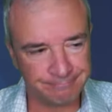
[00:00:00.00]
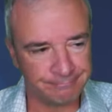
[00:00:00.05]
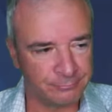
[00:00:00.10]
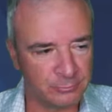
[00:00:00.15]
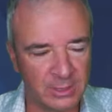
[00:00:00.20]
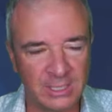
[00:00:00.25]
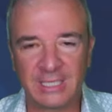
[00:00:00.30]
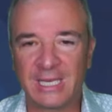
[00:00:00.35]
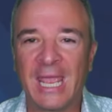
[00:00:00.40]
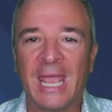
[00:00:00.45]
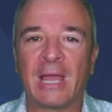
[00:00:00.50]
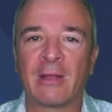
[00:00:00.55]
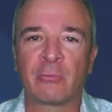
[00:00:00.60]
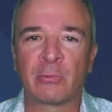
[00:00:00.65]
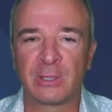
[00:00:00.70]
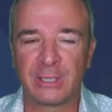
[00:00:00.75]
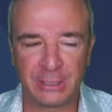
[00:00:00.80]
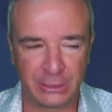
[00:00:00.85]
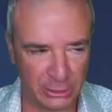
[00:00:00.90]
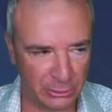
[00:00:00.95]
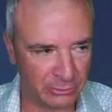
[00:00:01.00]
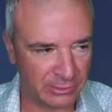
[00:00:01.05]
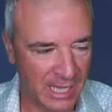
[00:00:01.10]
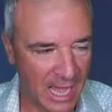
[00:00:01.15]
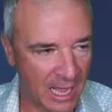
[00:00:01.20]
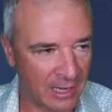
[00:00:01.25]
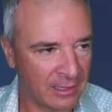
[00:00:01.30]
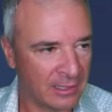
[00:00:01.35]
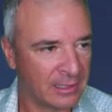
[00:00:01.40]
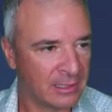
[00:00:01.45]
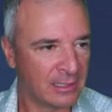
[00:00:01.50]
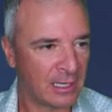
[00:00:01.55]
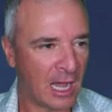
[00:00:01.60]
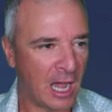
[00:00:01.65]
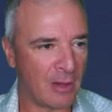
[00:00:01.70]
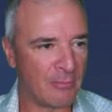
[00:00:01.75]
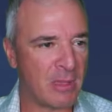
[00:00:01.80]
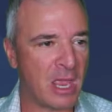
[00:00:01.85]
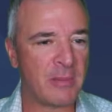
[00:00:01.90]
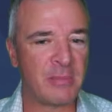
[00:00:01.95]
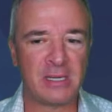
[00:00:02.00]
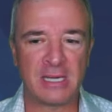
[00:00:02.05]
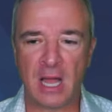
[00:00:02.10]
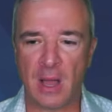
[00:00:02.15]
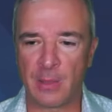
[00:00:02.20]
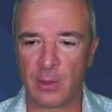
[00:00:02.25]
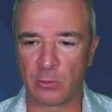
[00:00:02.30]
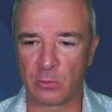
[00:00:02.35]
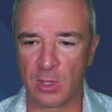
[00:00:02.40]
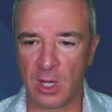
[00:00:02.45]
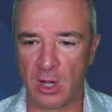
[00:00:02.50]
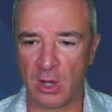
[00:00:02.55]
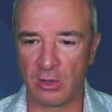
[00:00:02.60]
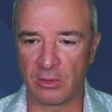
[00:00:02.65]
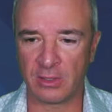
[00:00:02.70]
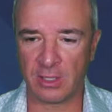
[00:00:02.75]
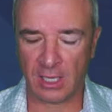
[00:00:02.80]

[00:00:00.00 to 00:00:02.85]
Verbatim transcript: we can't really do that. Uh, maybe down the road,